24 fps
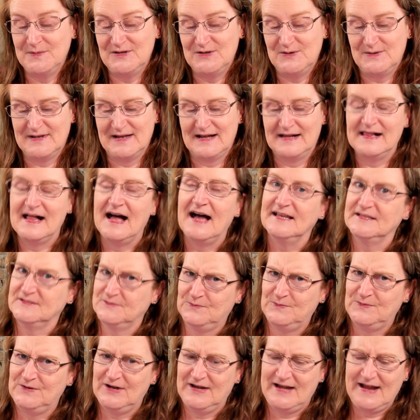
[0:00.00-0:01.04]
doing a class.
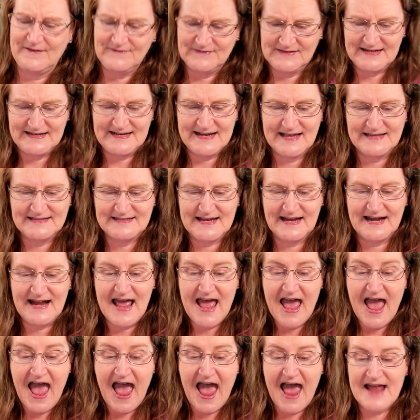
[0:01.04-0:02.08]
We don't have details yet.
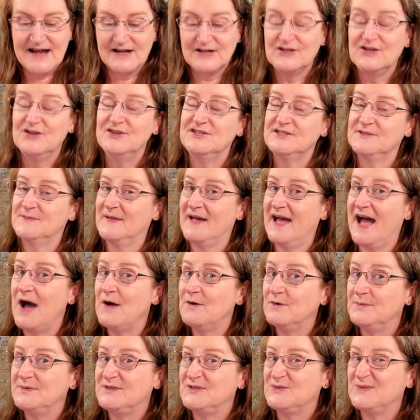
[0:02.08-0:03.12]
And Close to My Heart
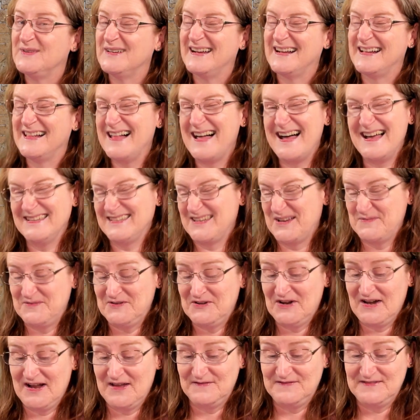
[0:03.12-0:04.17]
will be doing a class, and we
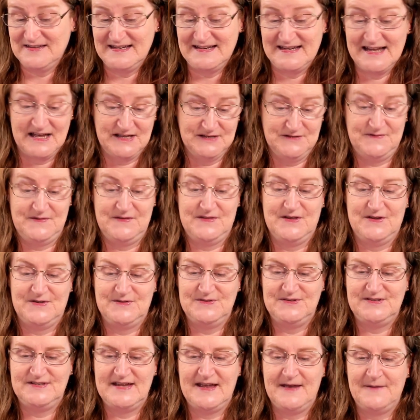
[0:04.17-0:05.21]
don't have details for
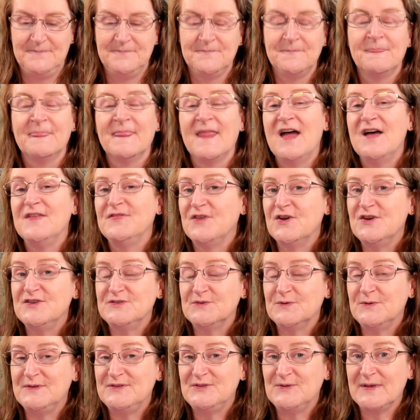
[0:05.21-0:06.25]
those yet. Those that
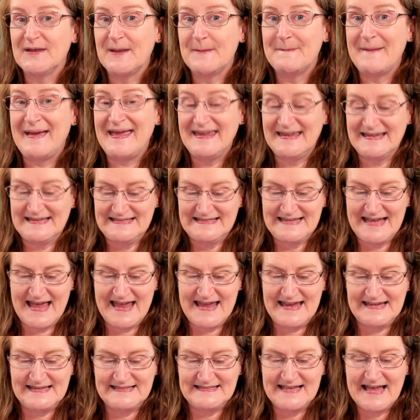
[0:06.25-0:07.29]
will be doing a make and
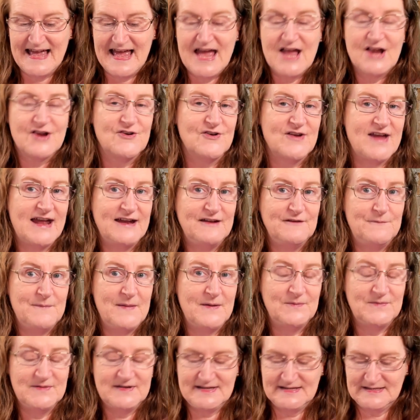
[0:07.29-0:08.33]
takes, Creative
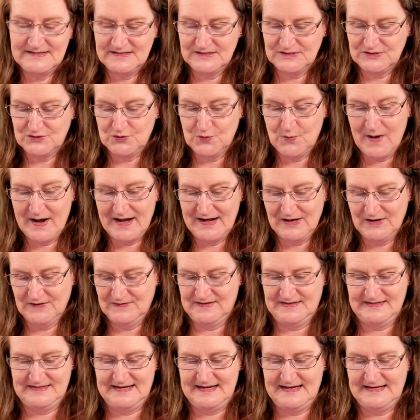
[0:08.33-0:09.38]
Memories, still waiting on the
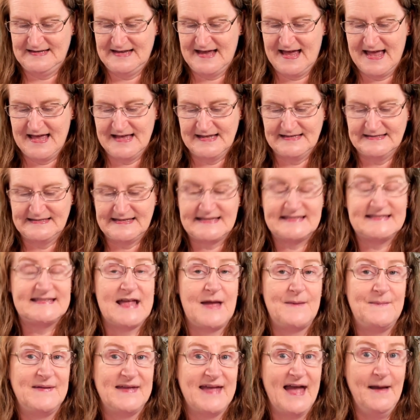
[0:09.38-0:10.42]
details.
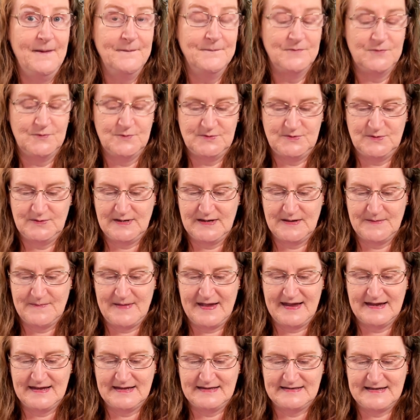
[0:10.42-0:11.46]
Stamping Up, we're doing a
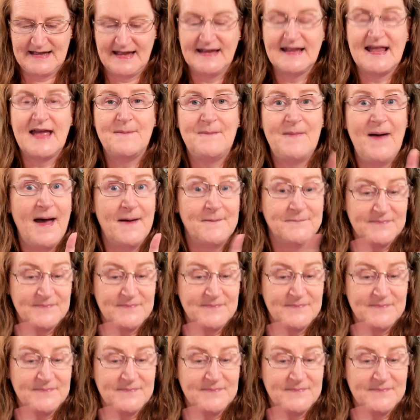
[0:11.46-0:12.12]
make and take, but